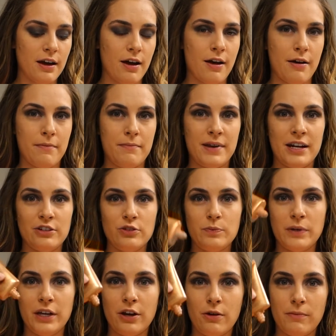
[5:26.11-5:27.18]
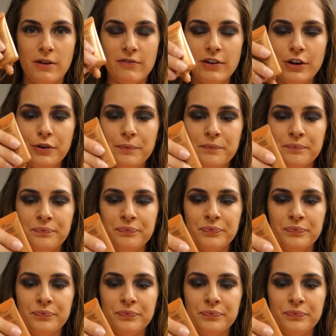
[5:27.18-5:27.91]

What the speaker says: and I'm just putting it on my finger.